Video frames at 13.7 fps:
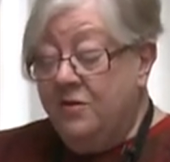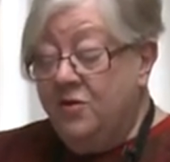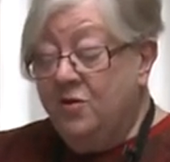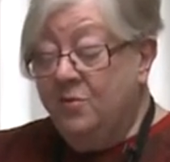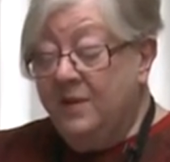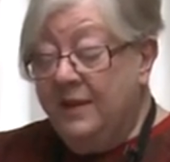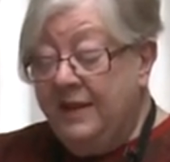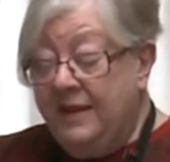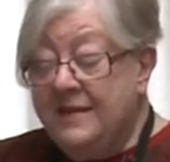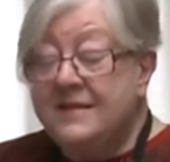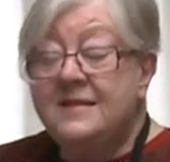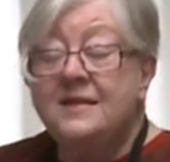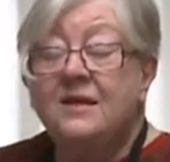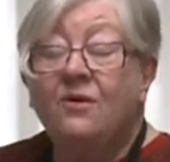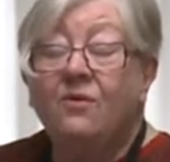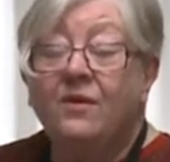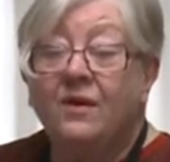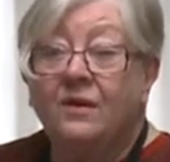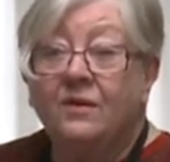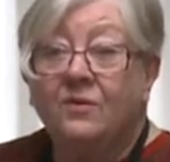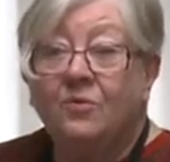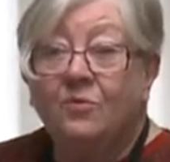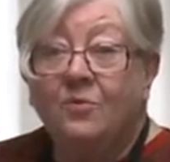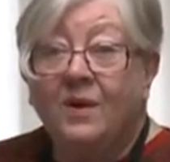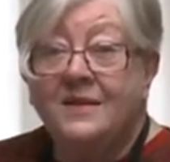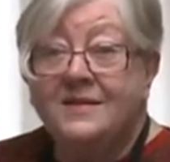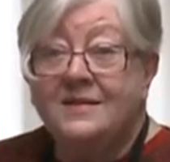to release the oil
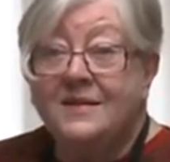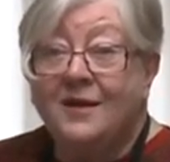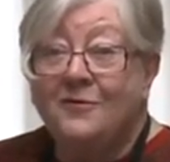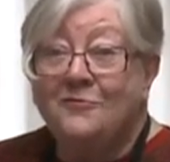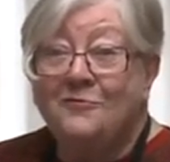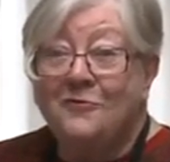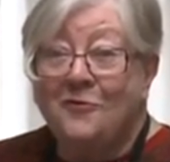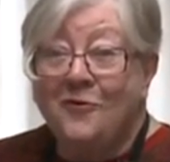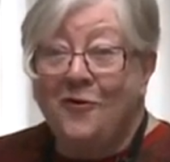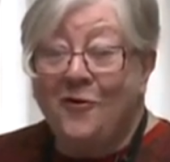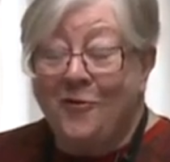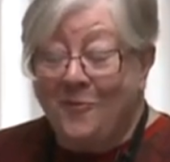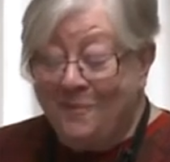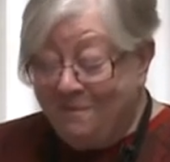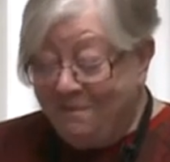once and for all.